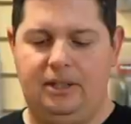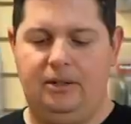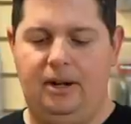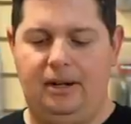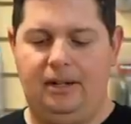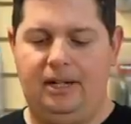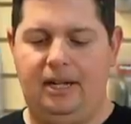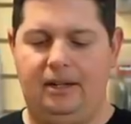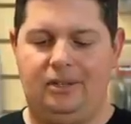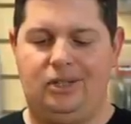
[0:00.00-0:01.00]
So you're not gonna
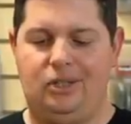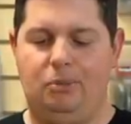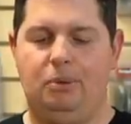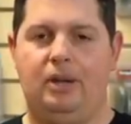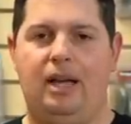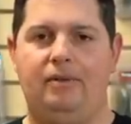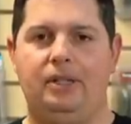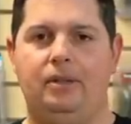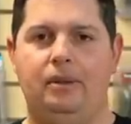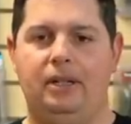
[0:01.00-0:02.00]
get a super
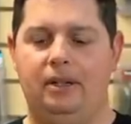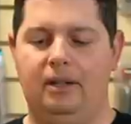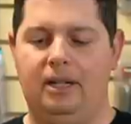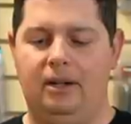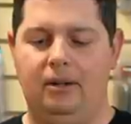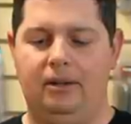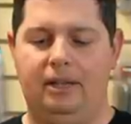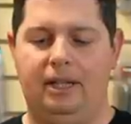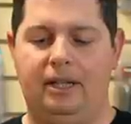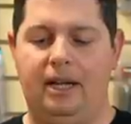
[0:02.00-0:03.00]
heavy duty hook, you know,
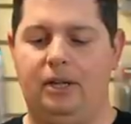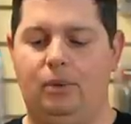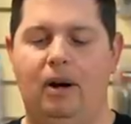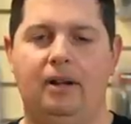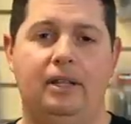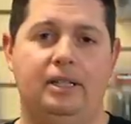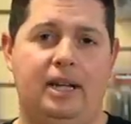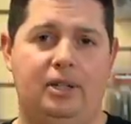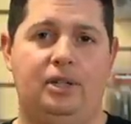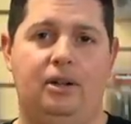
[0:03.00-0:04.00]
thick gauge wire that's
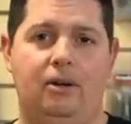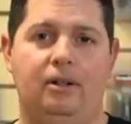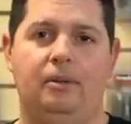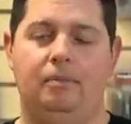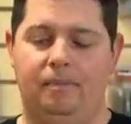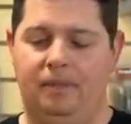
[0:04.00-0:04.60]
actually hard